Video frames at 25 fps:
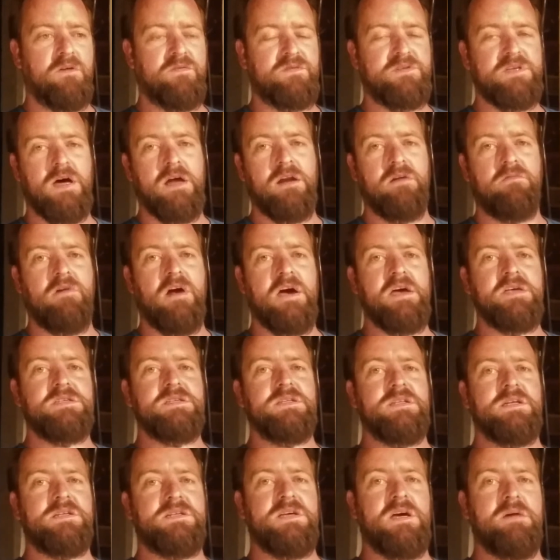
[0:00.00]
started
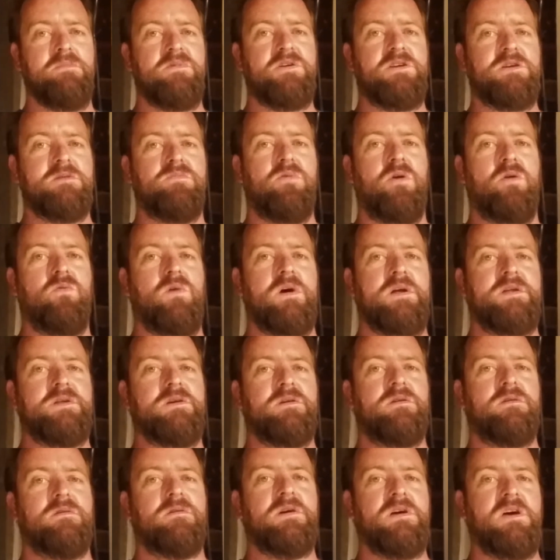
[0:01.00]
raising the temperature by 1
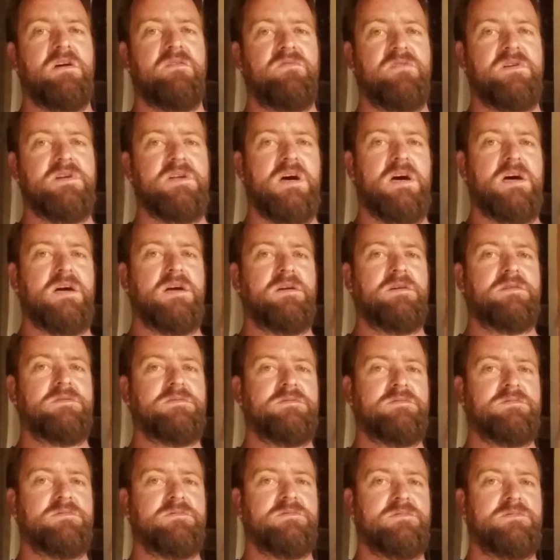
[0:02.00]
degree every day.
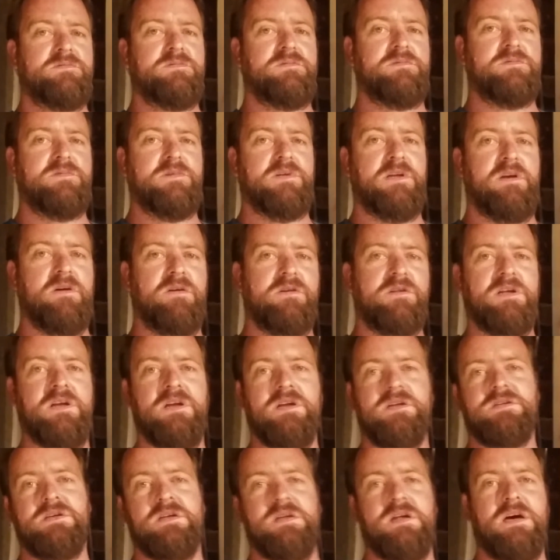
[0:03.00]
I did
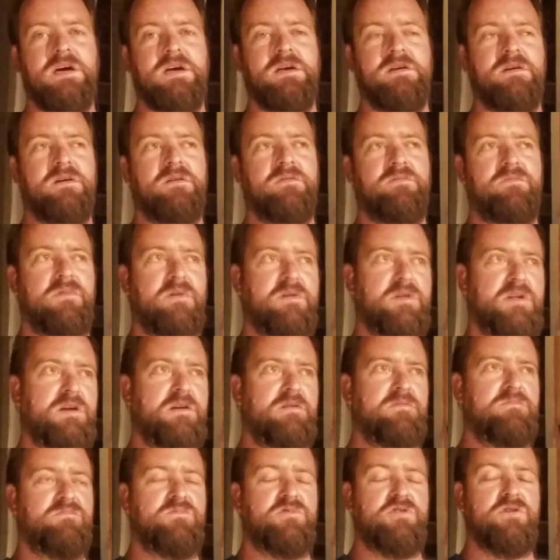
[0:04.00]
it today. I did
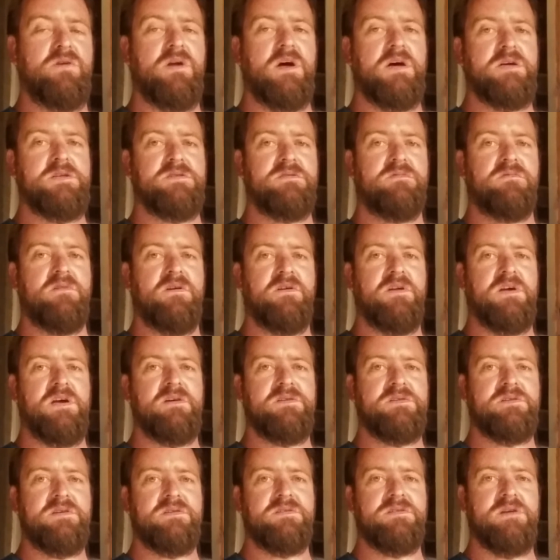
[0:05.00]
it 2 days in a row
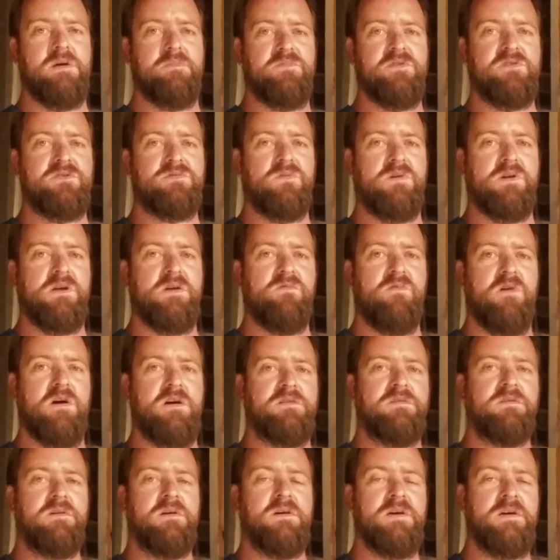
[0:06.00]
now, so it's up to
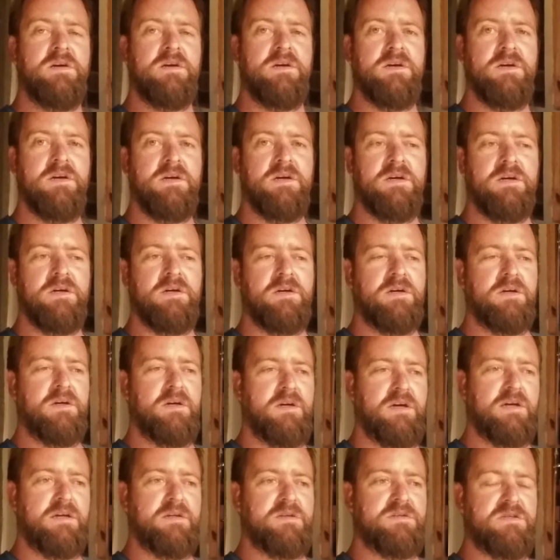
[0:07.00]
21.
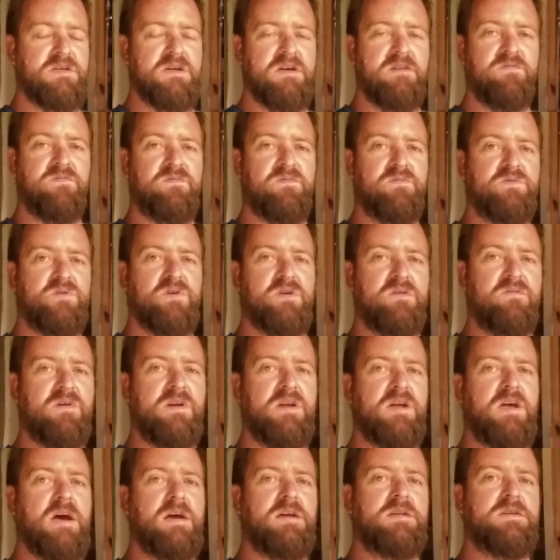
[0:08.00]
And see if sort of
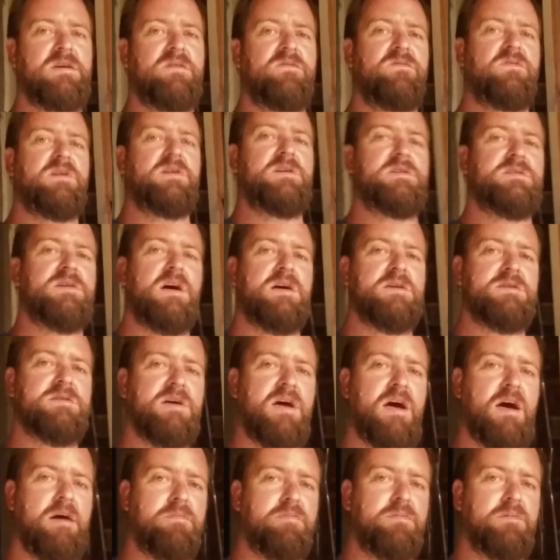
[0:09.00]
any activity starts
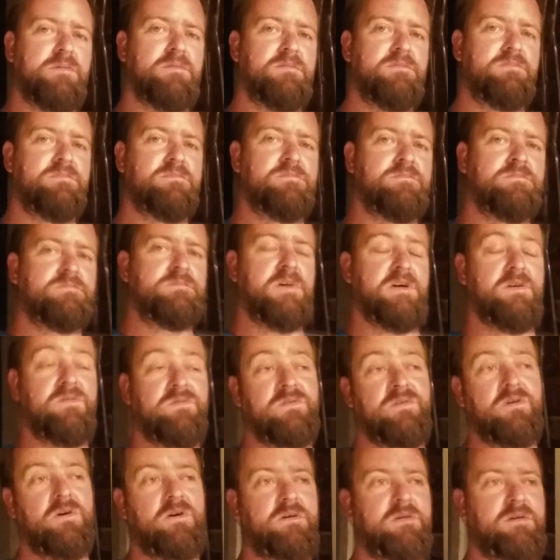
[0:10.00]
to happen.
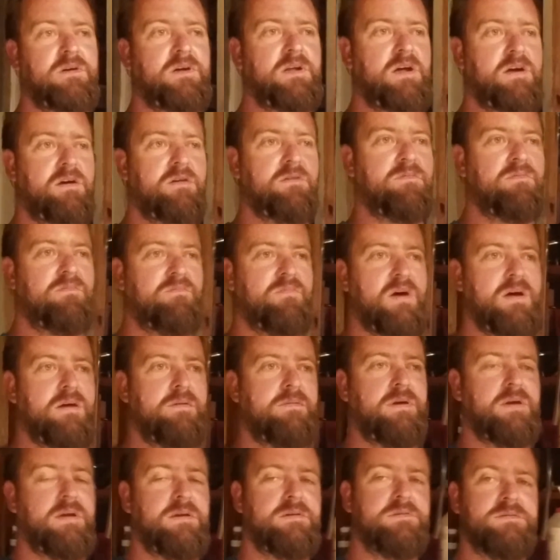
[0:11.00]
If not,
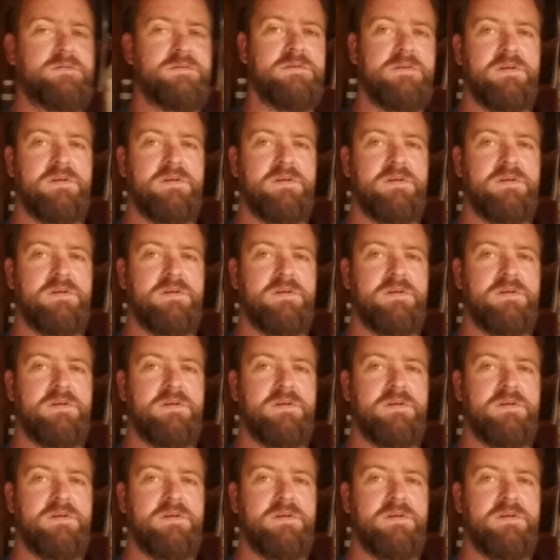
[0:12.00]
maybe